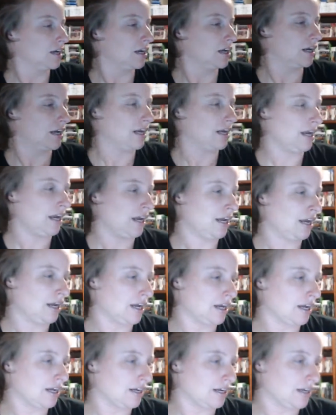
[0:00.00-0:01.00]

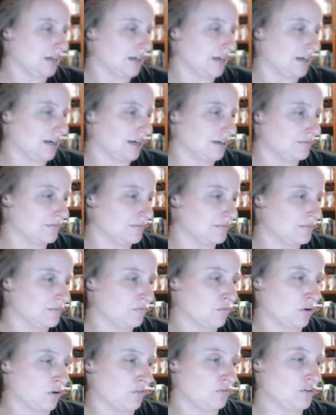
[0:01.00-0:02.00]
And, well,
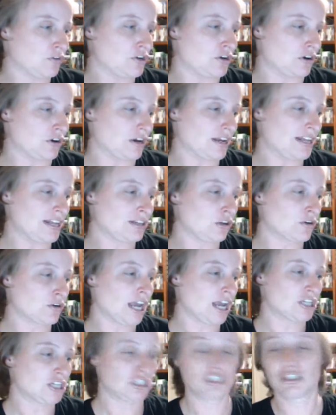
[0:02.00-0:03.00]
for your
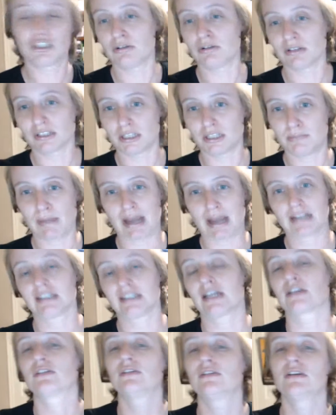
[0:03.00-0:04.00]
location to inspect, like,
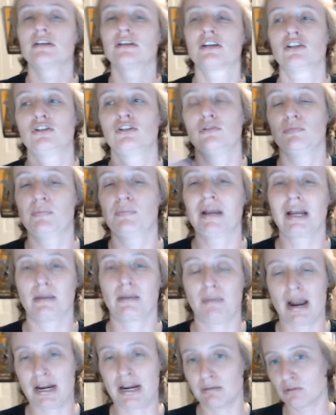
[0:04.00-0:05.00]
because you pick up
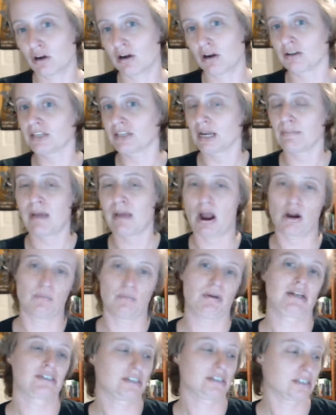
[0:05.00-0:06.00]
item cards like power
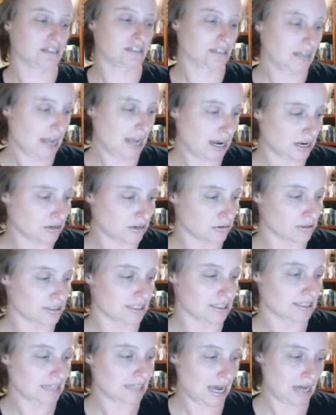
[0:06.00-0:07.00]
bracelets and candles and
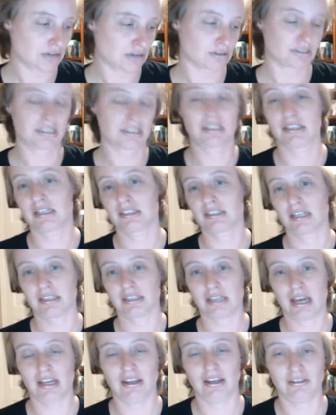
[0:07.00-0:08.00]
ladders and things like that. And
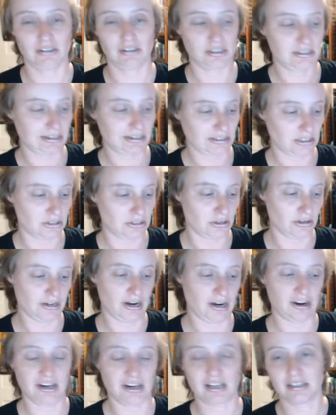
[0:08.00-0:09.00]
you have to select a certain
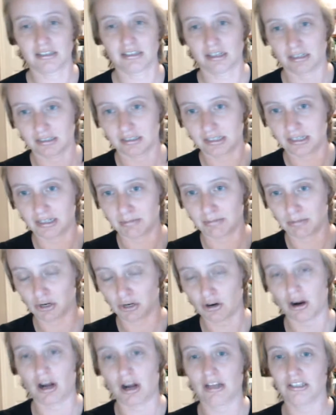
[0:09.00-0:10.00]
area to send them
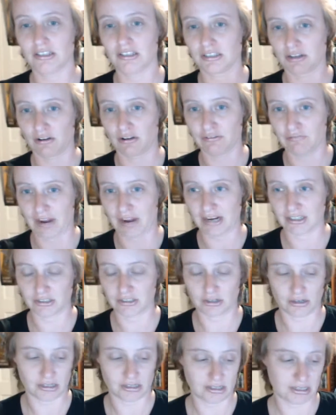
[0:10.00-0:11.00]
across and go find
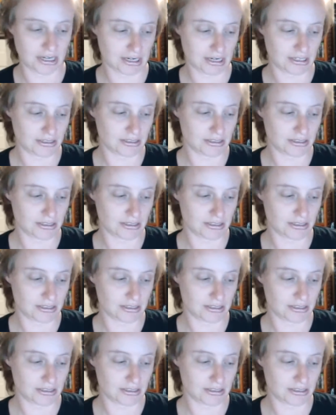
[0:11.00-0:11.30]
certain things.